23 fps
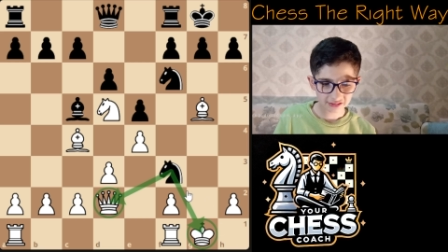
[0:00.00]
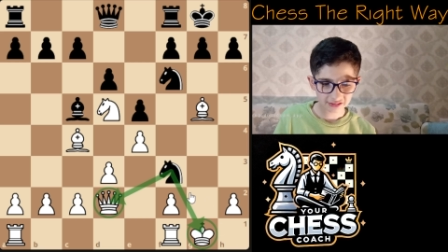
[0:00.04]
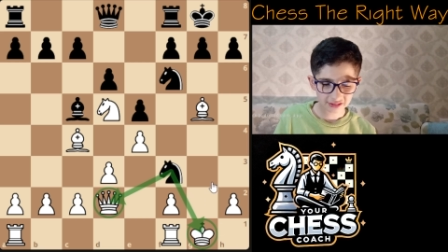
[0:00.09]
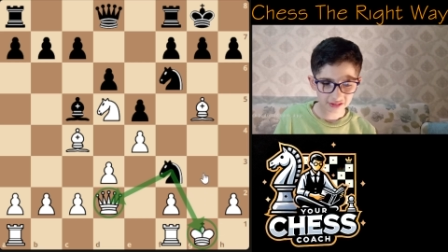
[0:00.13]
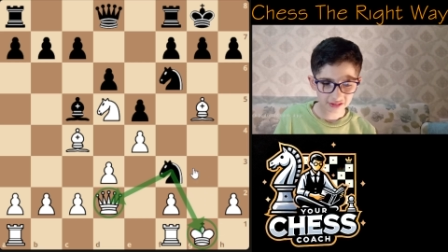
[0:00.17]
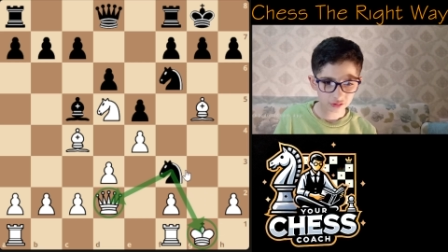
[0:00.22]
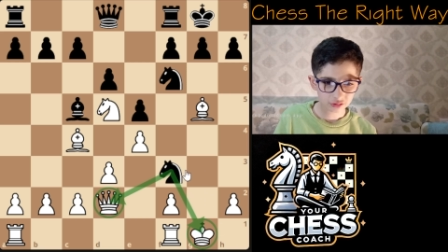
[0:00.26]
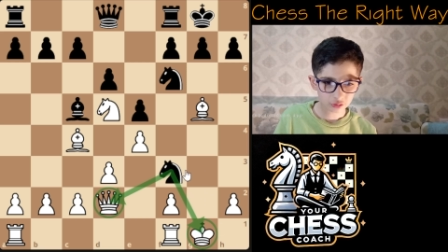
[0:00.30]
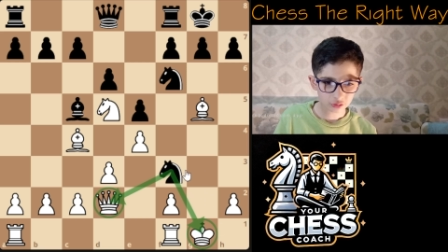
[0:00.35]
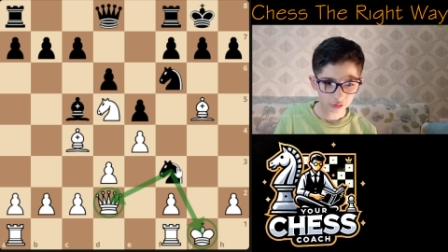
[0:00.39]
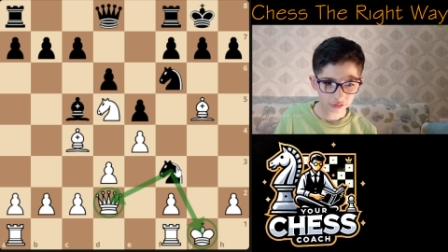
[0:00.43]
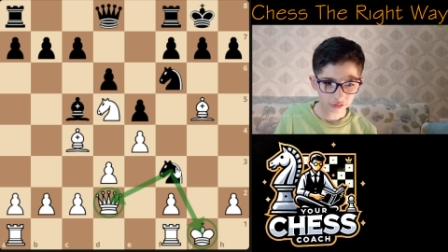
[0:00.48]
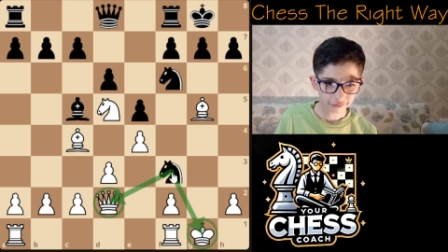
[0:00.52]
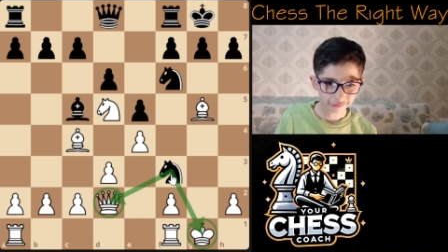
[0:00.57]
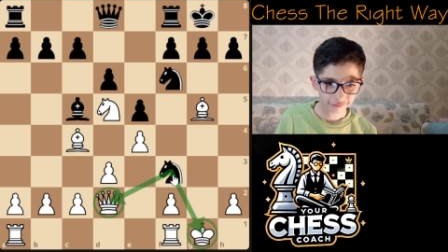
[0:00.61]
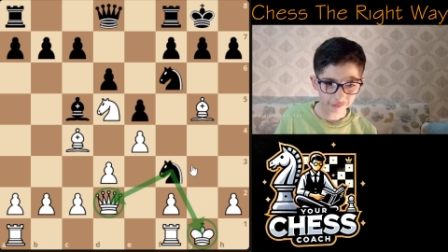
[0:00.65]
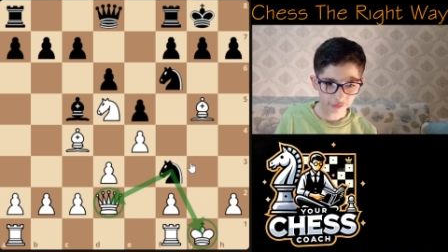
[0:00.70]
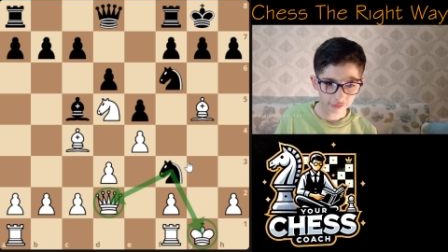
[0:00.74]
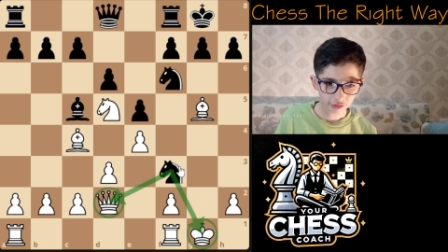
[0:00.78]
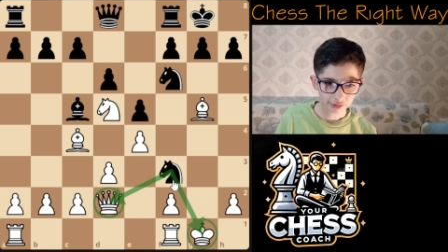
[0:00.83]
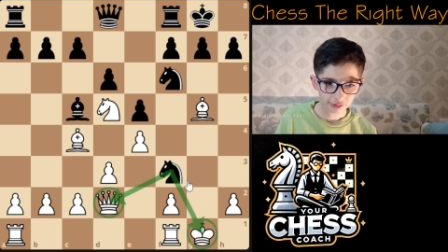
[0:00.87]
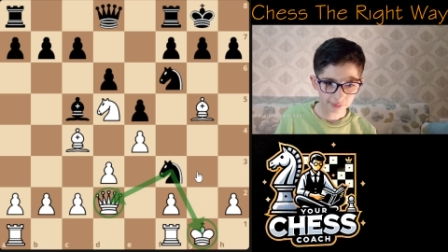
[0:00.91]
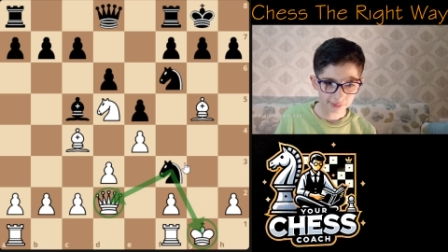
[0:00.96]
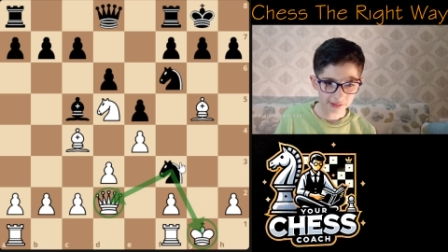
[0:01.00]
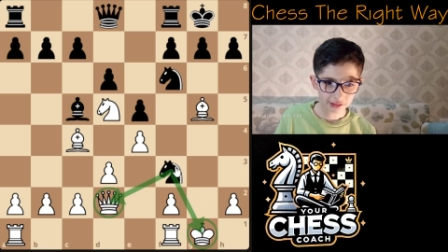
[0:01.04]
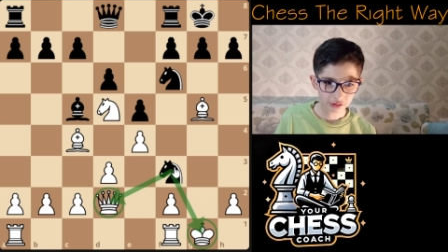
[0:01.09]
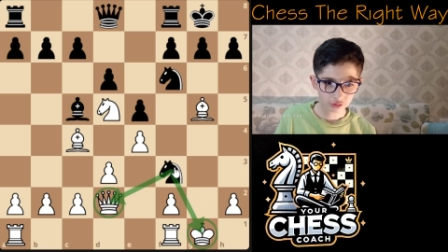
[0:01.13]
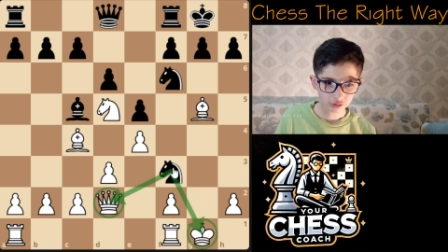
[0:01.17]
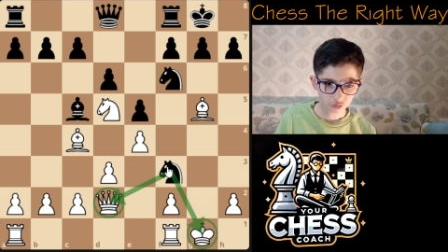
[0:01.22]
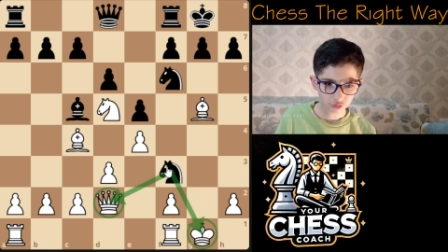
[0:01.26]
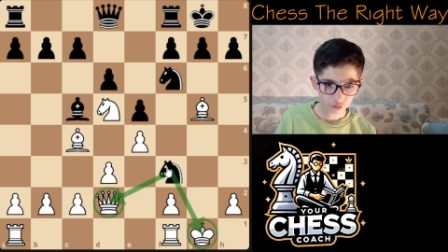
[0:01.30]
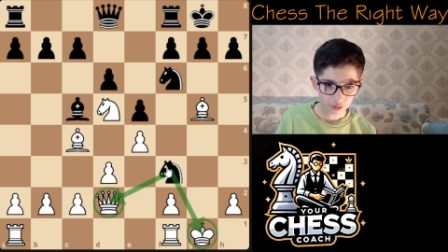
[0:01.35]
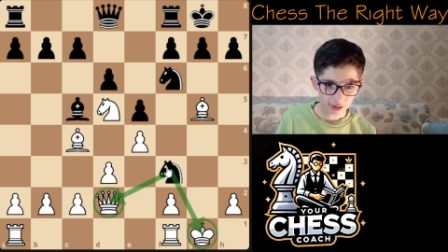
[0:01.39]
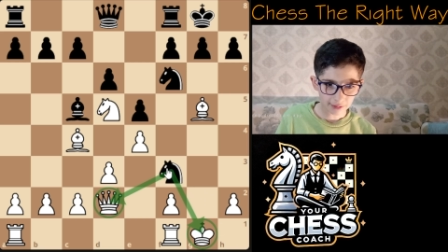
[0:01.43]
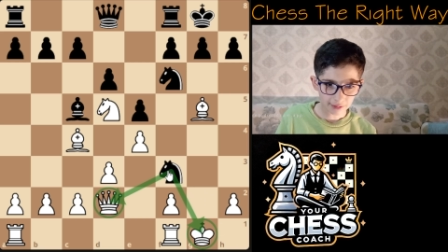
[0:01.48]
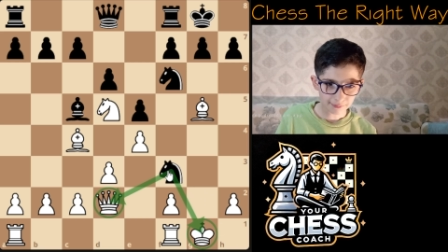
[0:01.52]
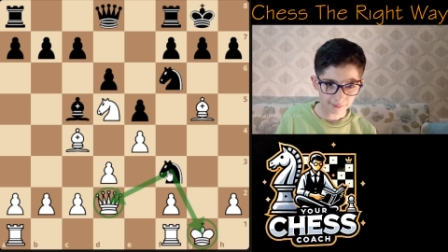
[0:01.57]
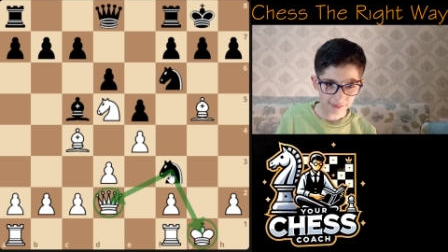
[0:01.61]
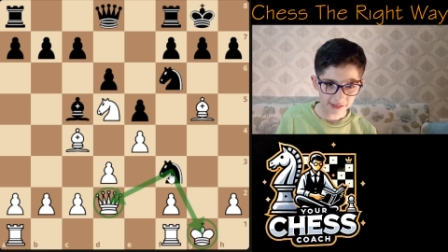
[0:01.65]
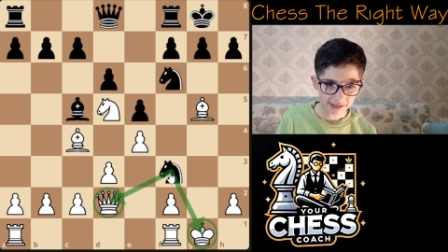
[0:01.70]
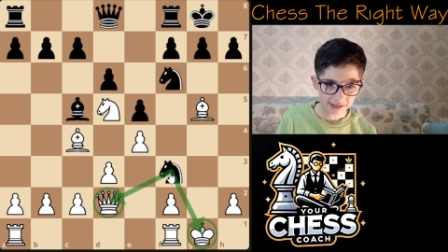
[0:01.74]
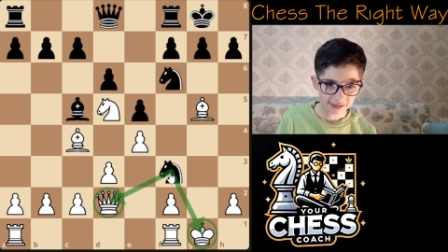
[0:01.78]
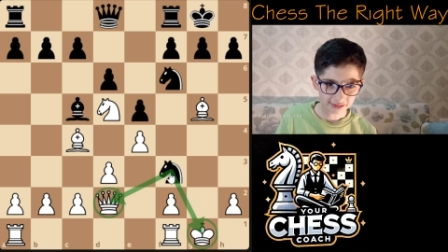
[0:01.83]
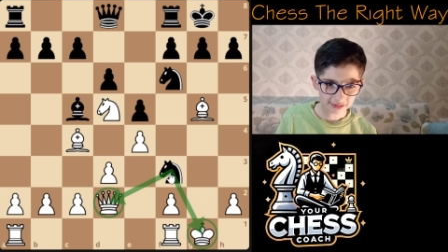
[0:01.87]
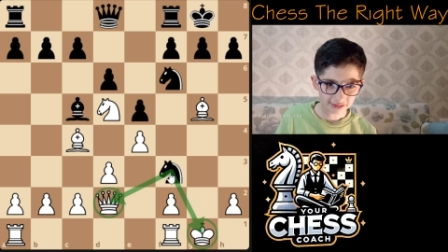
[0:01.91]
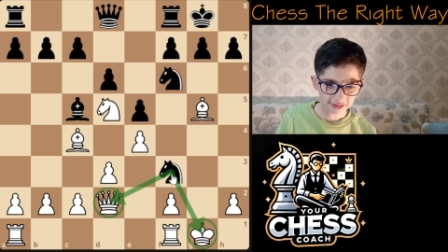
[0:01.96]
This is called a fork because 1
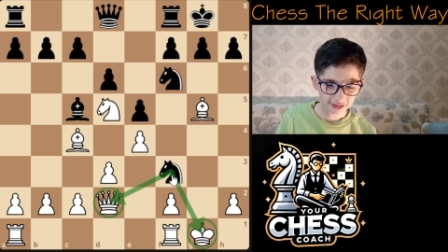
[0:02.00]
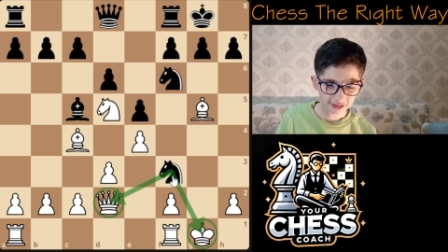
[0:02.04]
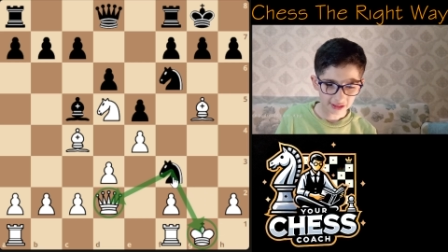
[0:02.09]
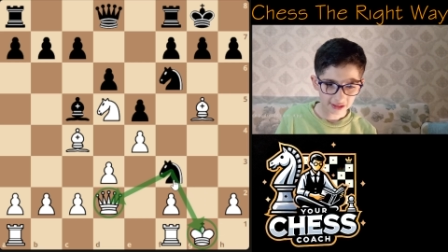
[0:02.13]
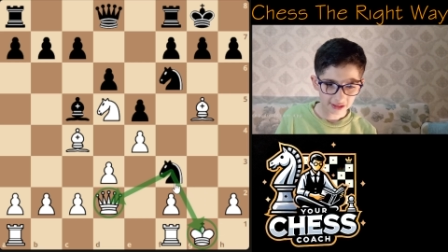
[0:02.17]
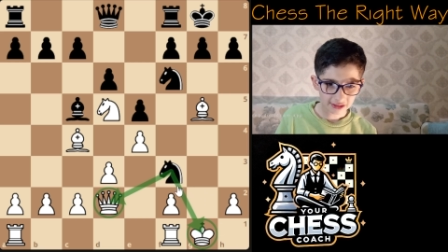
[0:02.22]
piece